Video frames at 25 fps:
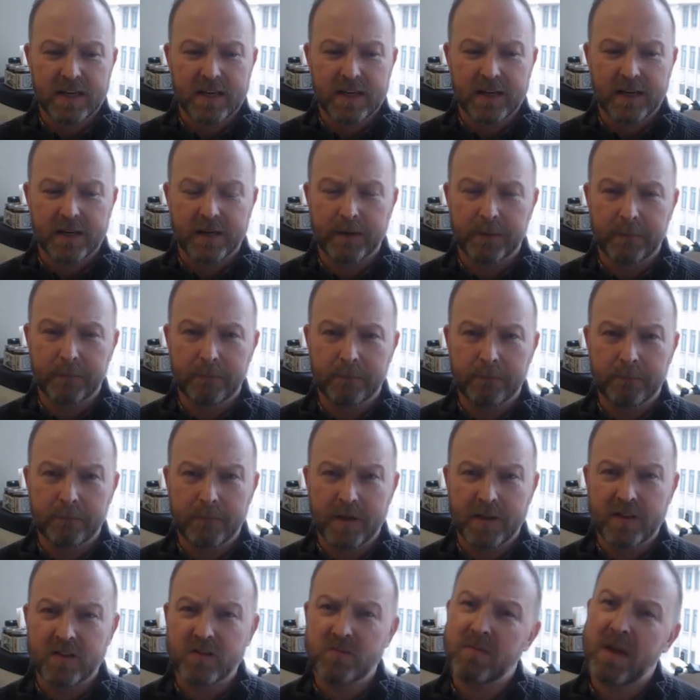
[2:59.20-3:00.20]
And
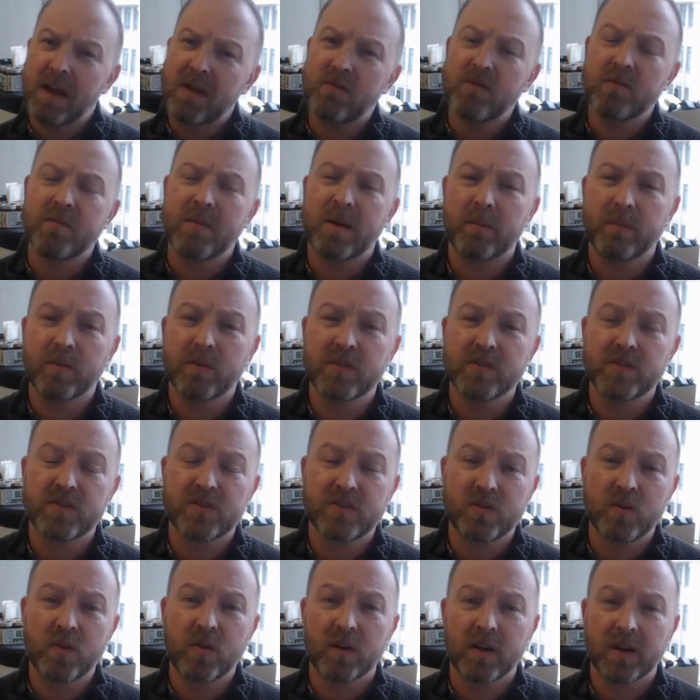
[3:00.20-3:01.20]
you may remember the
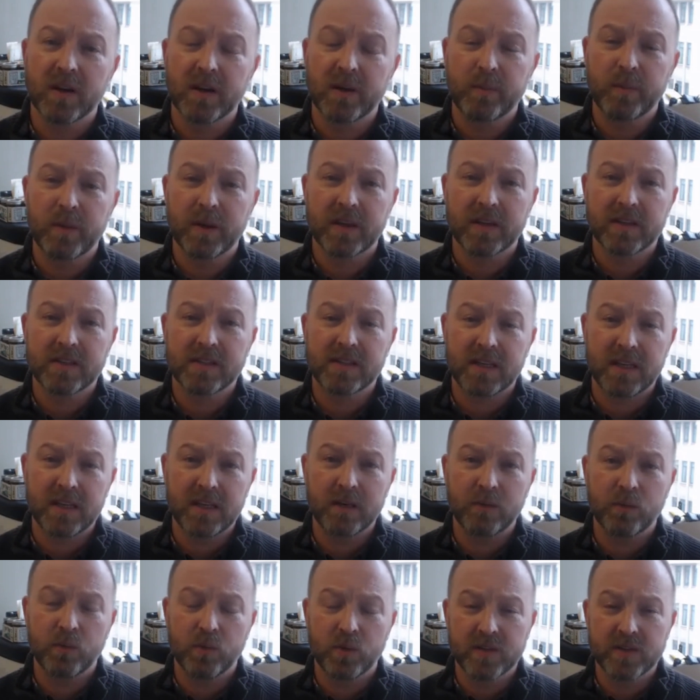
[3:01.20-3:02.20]
story because
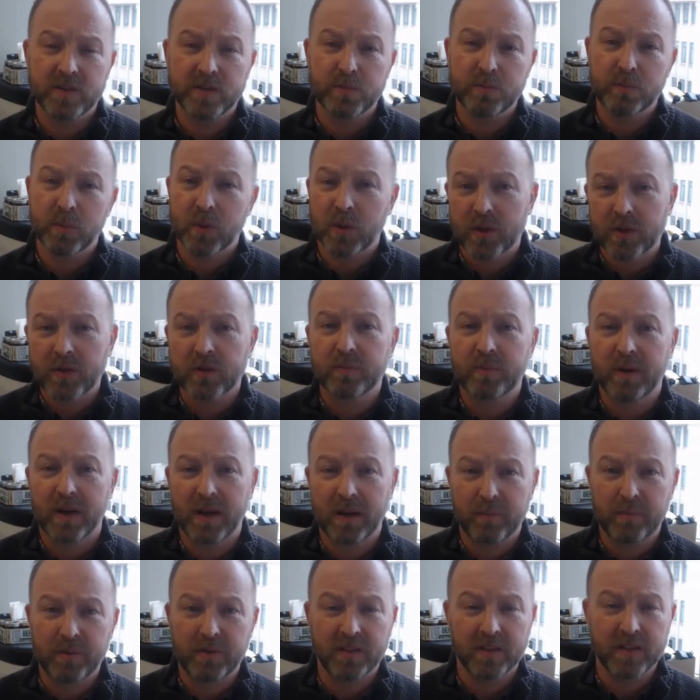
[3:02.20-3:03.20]
he was murdered by
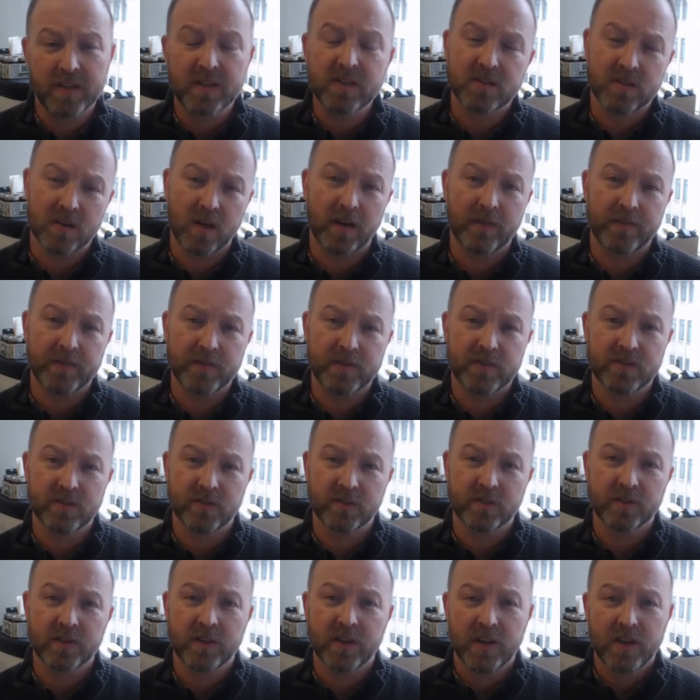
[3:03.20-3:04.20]
a police
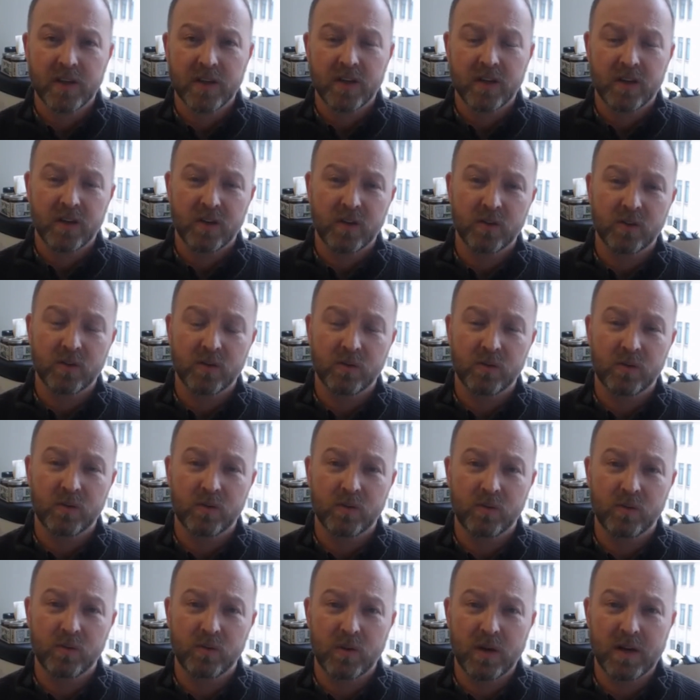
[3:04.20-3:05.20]
officer
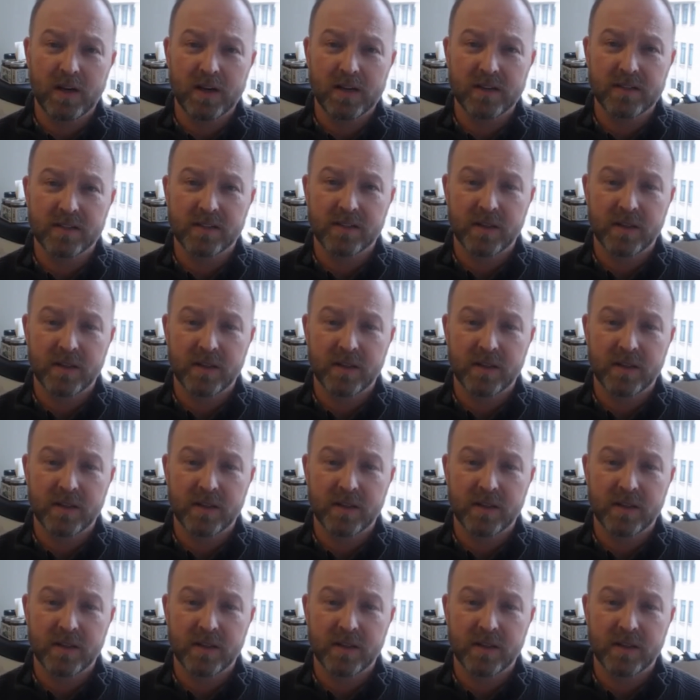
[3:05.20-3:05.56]
who was